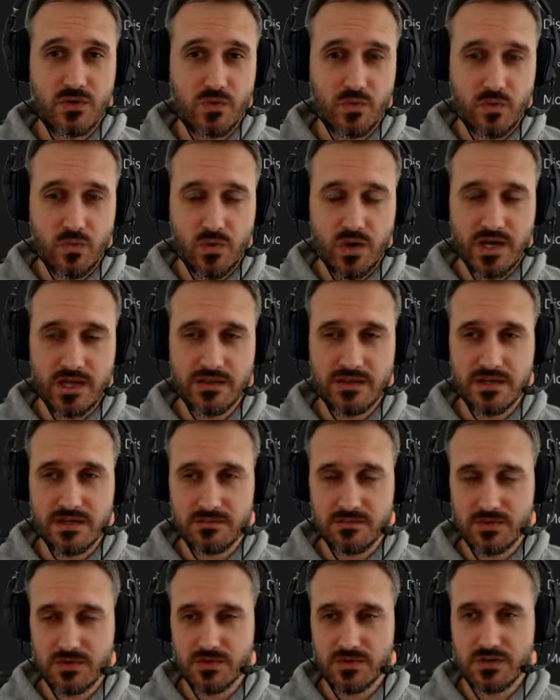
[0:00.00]
know when
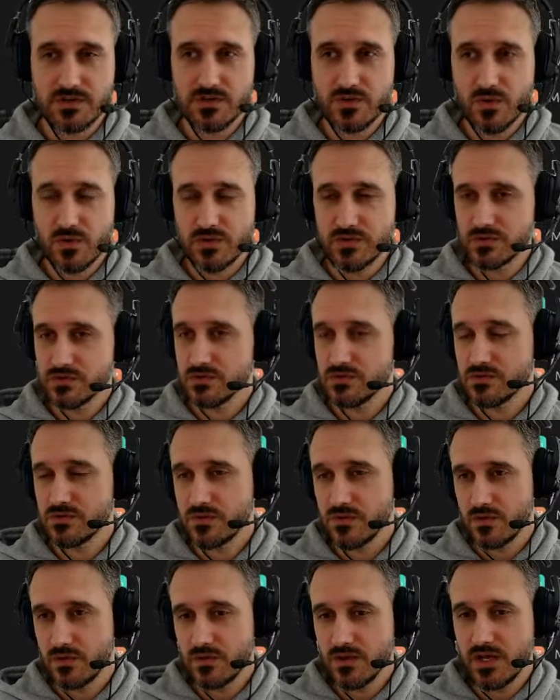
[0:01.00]
I'm going to
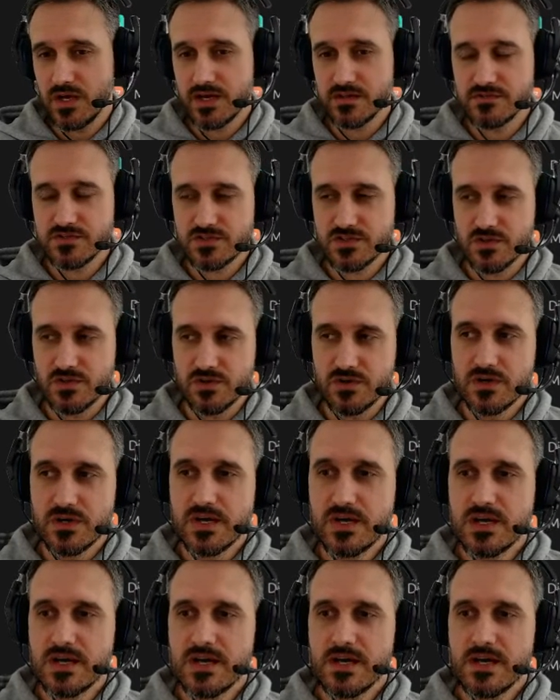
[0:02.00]
go live. So